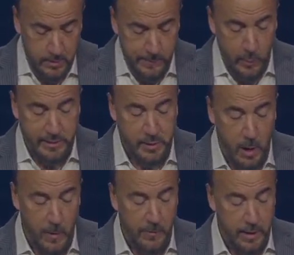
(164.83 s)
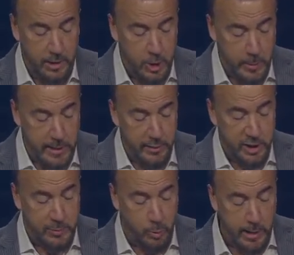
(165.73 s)
For as often as you eat
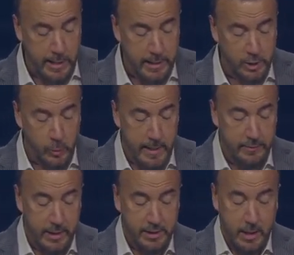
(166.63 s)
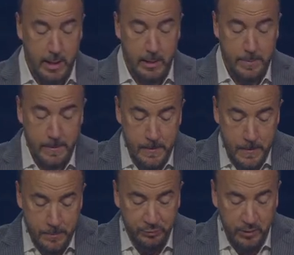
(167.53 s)
this bread and drink this cup,
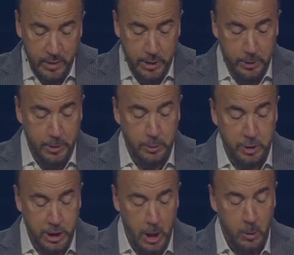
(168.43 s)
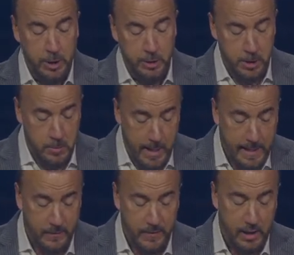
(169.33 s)
you do show, you do
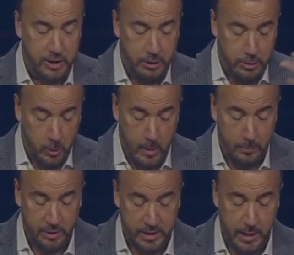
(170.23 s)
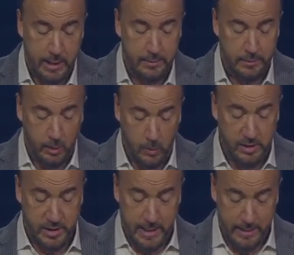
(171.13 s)
manifest, you do represent the
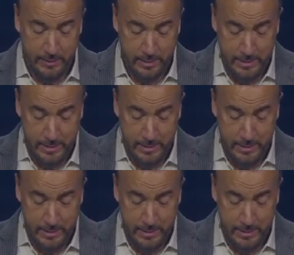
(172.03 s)
Lord's death